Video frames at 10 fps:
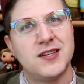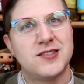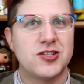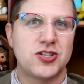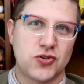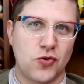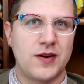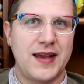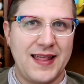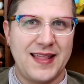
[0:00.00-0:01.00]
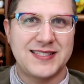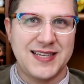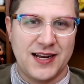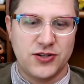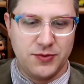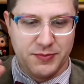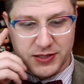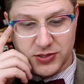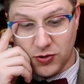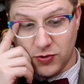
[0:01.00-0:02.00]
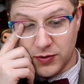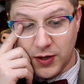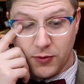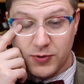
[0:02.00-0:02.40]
to the story that's actually being told,